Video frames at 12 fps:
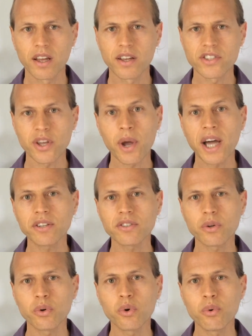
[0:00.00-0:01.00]
So how
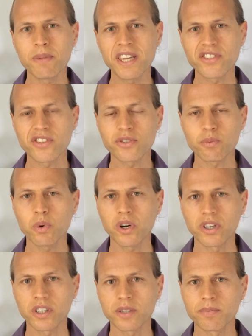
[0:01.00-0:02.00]
does hormesis
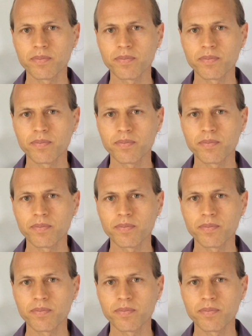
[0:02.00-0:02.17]
work?